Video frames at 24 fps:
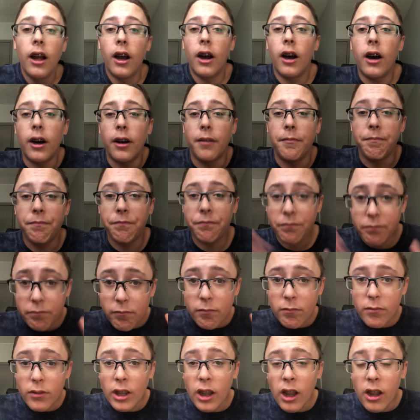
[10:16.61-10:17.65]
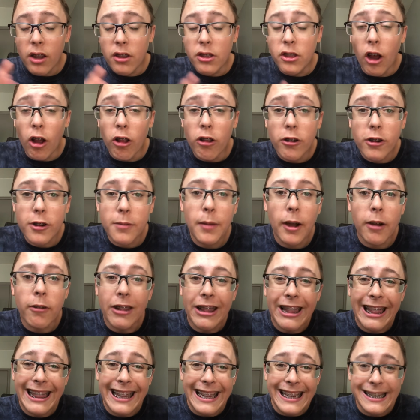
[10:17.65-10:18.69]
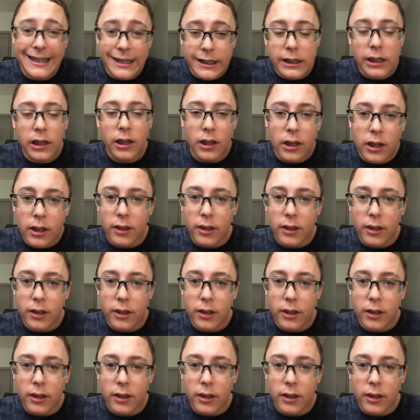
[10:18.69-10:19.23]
um, dollar amount, leased